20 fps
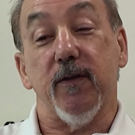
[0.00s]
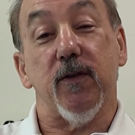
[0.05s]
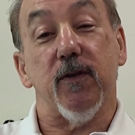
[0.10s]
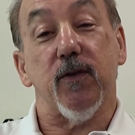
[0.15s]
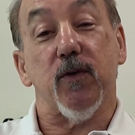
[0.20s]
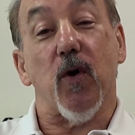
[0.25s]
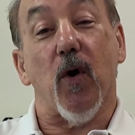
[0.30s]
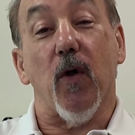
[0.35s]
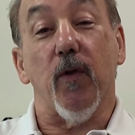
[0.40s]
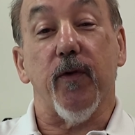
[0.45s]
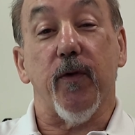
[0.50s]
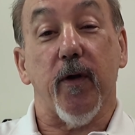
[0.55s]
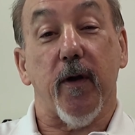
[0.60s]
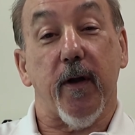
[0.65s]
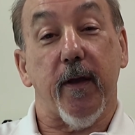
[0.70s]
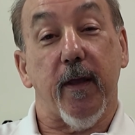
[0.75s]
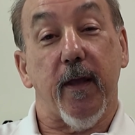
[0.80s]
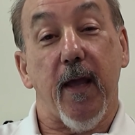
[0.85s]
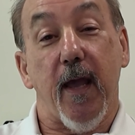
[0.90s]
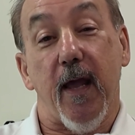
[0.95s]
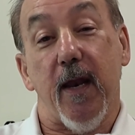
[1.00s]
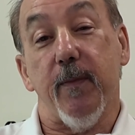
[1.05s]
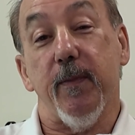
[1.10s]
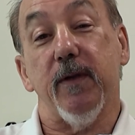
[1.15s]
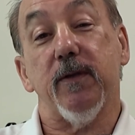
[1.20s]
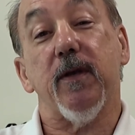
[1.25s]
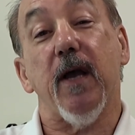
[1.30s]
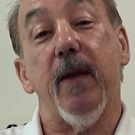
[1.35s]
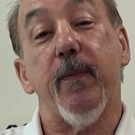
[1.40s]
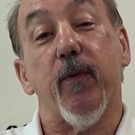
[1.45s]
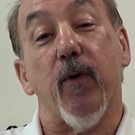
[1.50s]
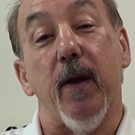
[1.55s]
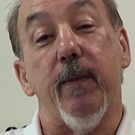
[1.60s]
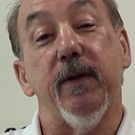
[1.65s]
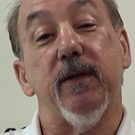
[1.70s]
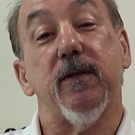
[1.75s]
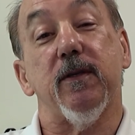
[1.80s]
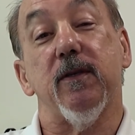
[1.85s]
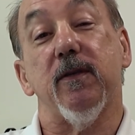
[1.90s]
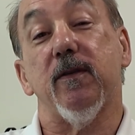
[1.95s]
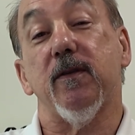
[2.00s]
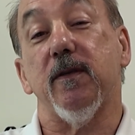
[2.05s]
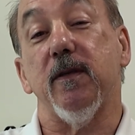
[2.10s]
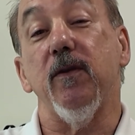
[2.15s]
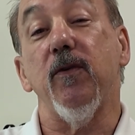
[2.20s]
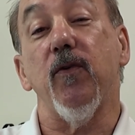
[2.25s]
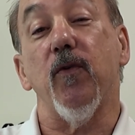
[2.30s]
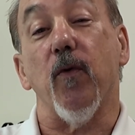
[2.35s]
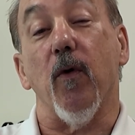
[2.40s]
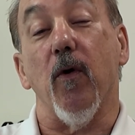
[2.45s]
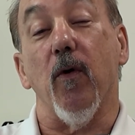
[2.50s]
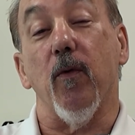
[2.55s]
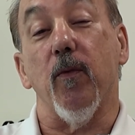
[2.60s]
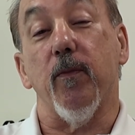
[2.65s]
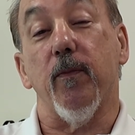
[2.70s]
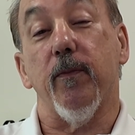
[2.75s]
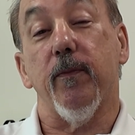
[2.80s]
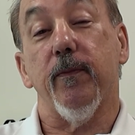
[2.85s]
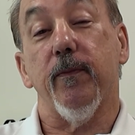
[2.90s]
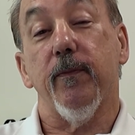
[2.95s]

this is called cannabis hyperemesis syndrome.